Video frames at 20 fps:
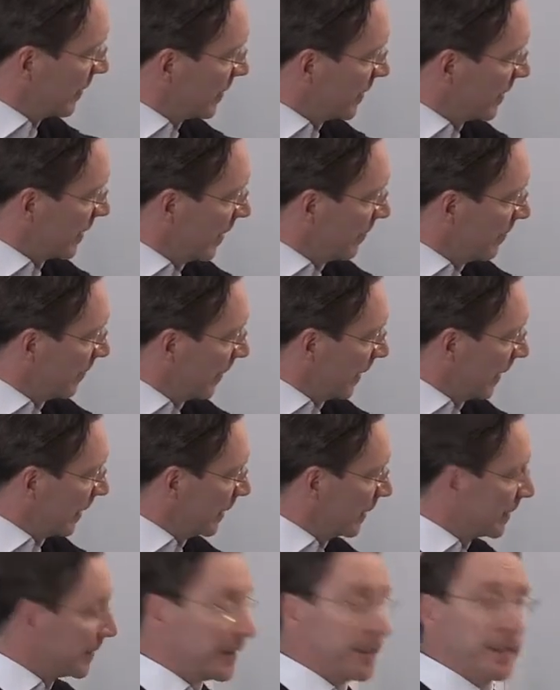some
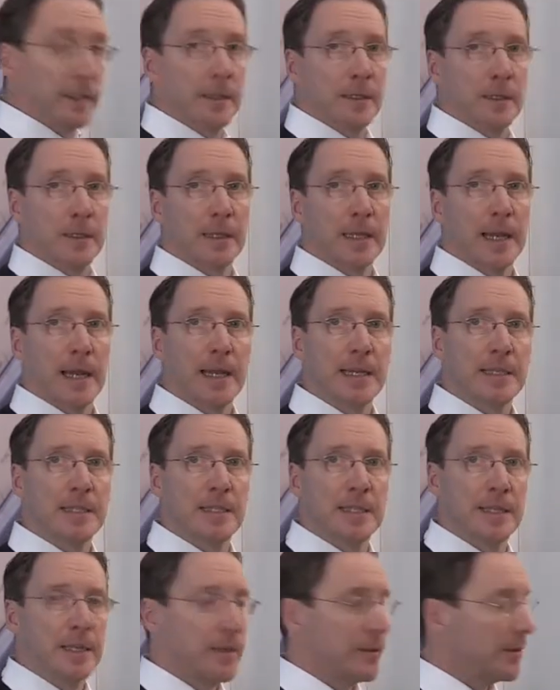LED
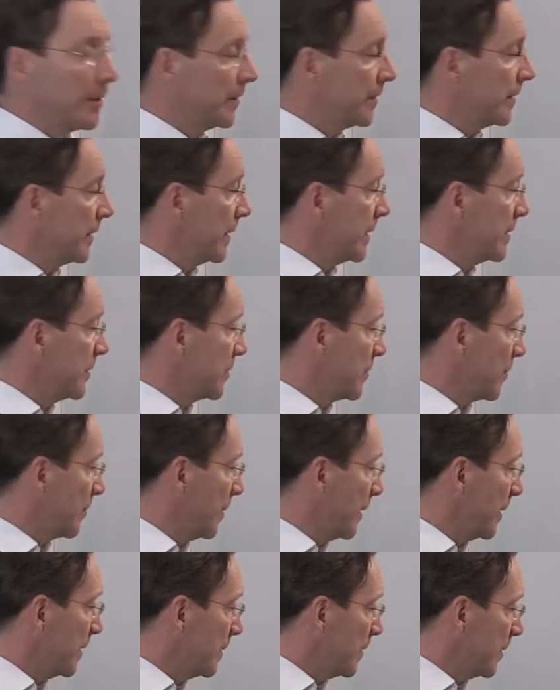lights here on the
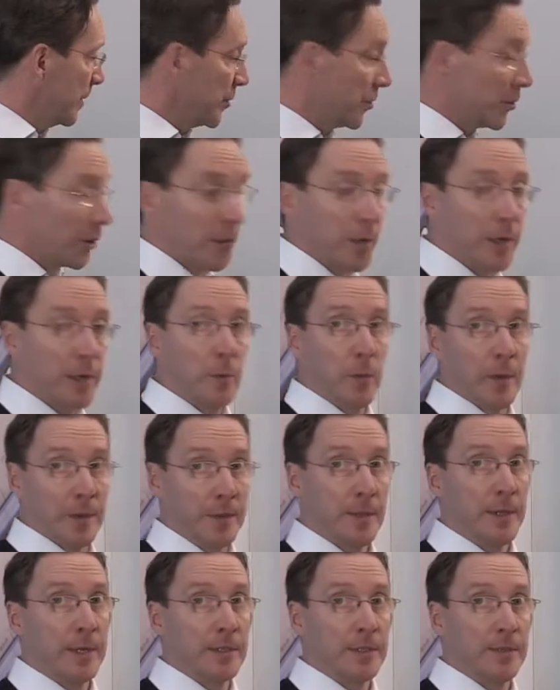instrument showing
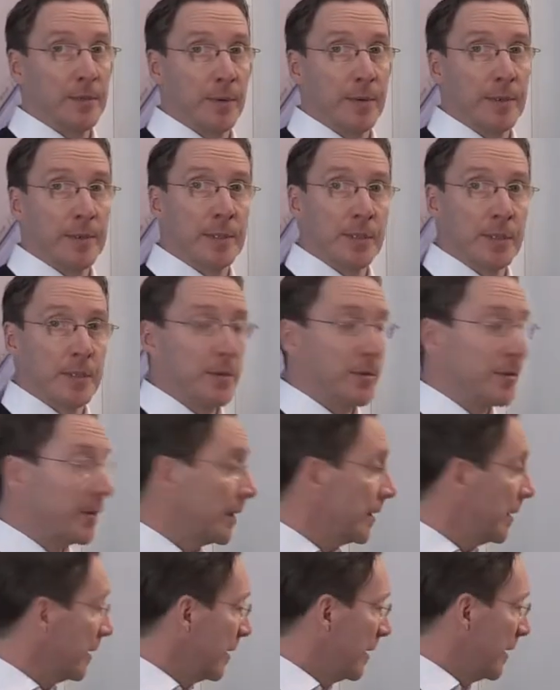what the instrument is
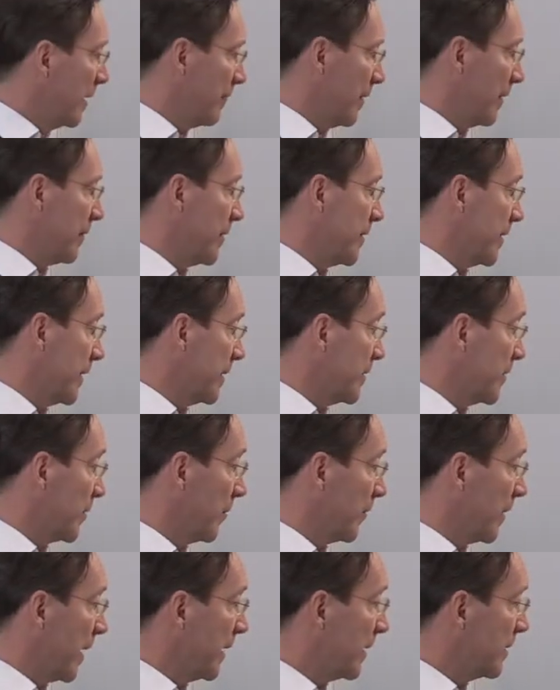doing, if everything's
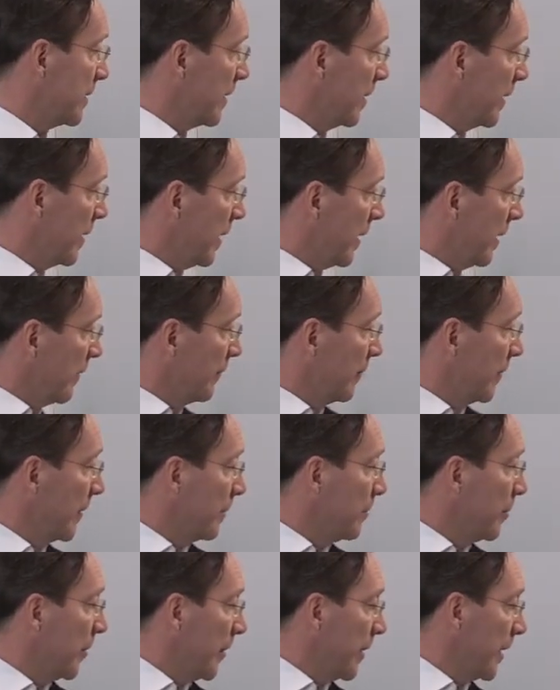correct, if we
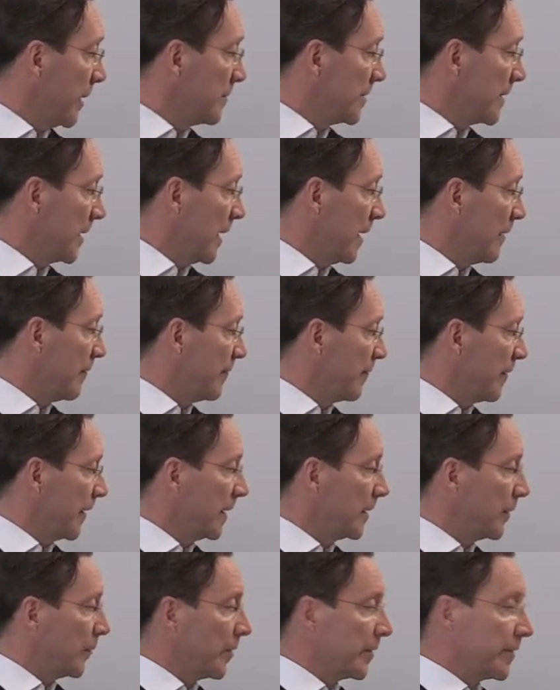perhaps have
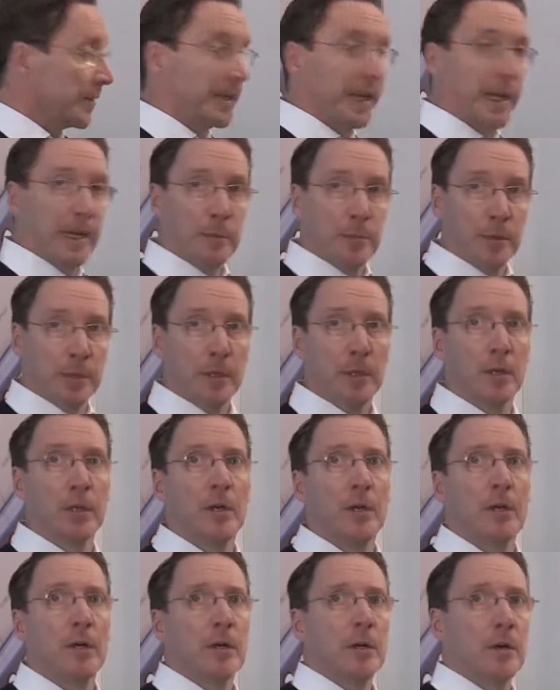failure with a cable
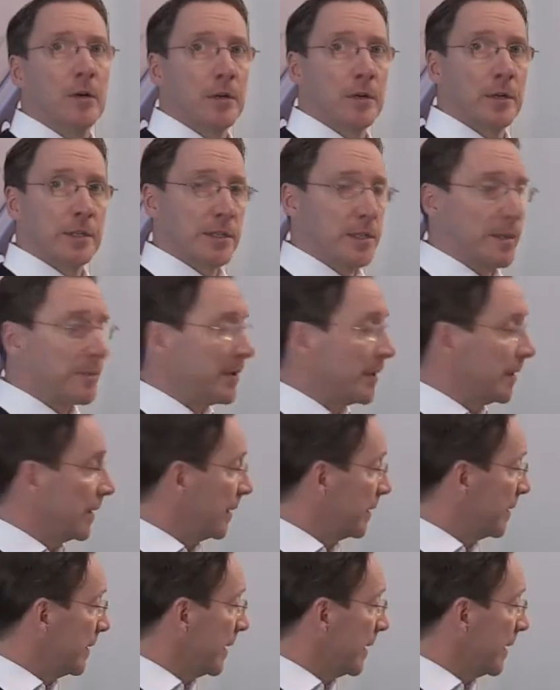or something like